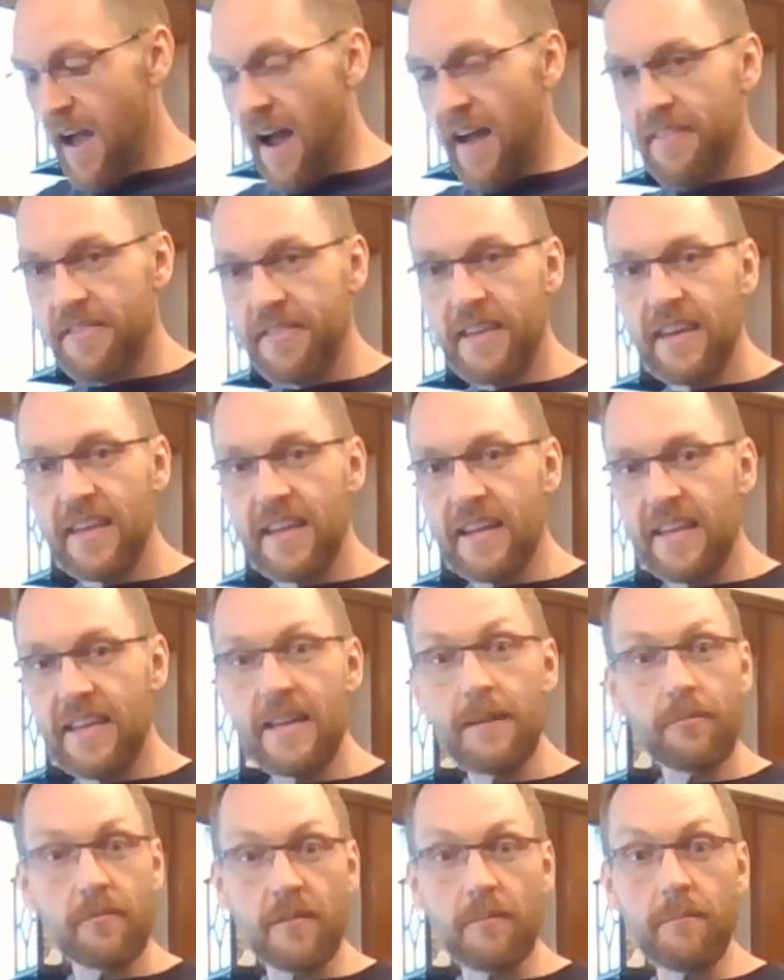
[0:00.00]
I think it
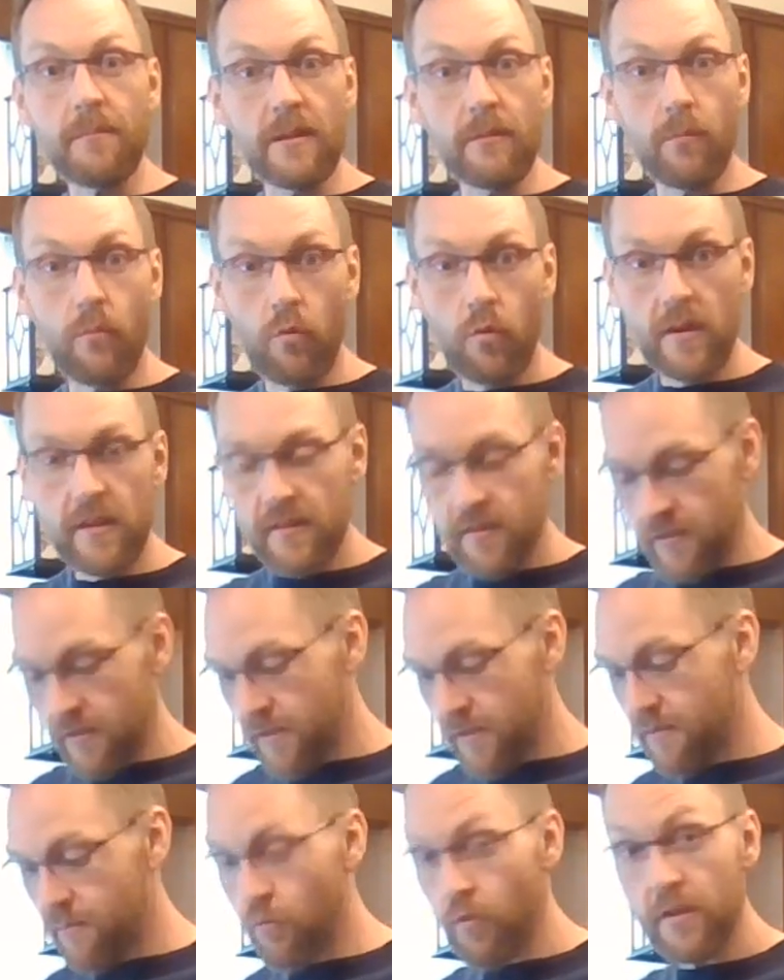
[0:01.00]
keeps the meat
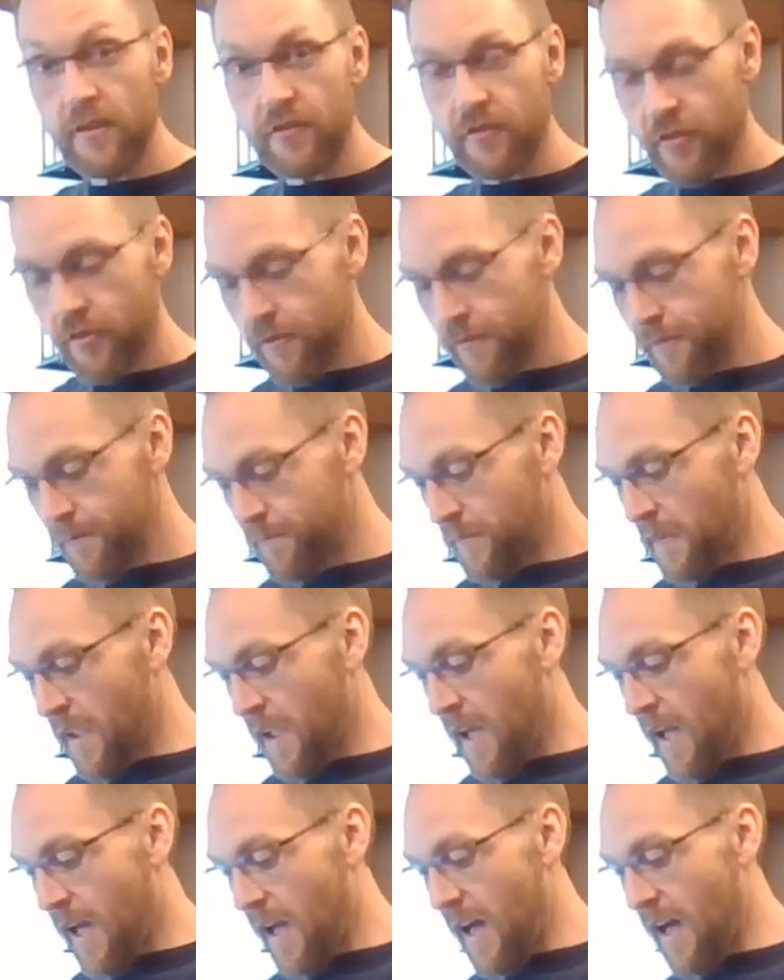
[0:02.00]
moister. Is
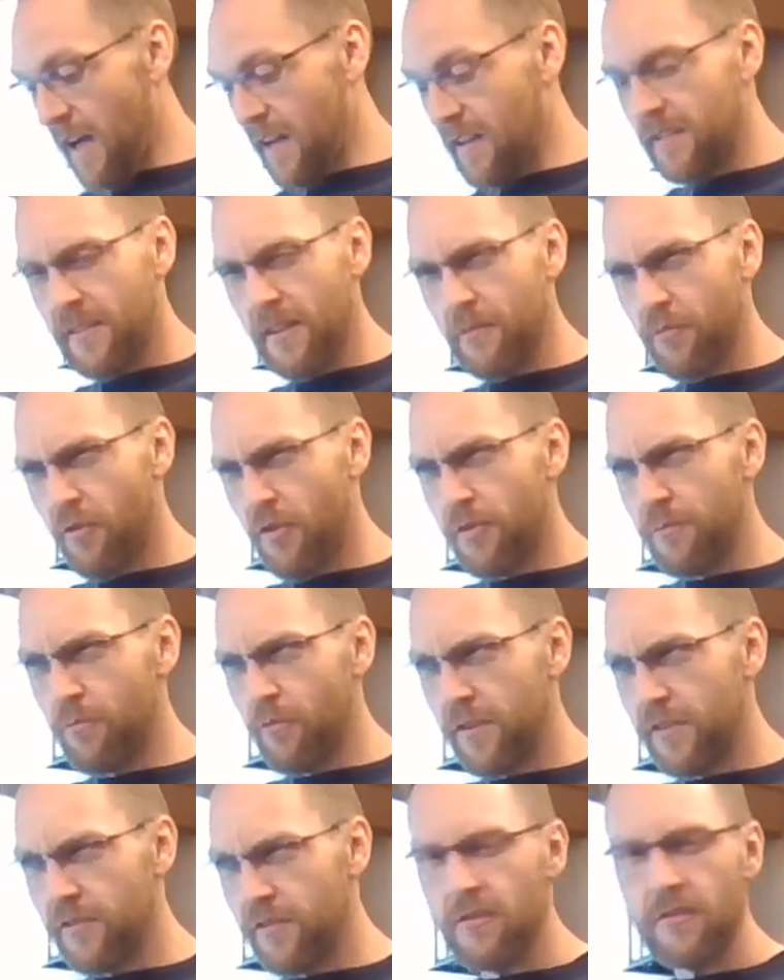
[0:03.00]
the word
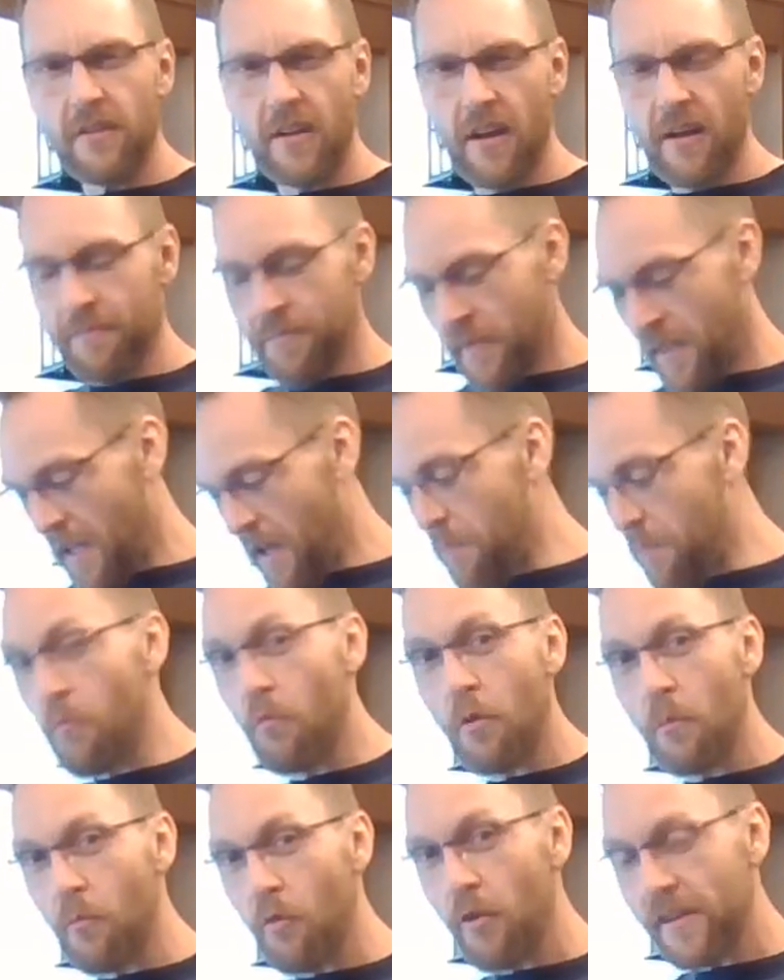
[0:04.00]
moister? Yeah,
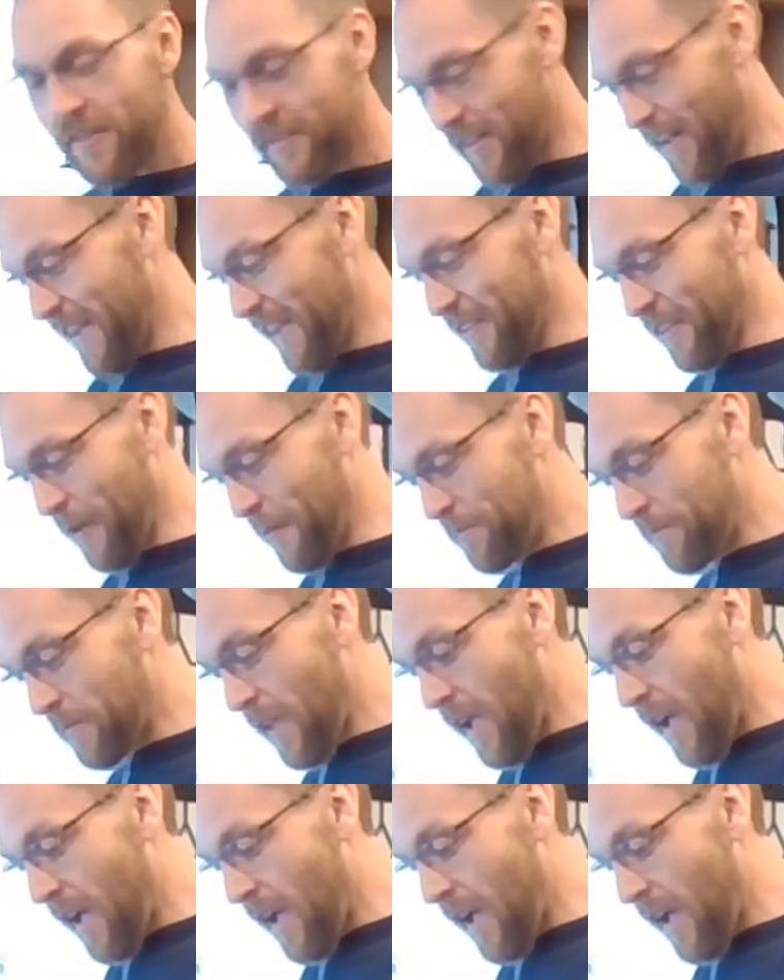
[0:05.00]
more moist out of it.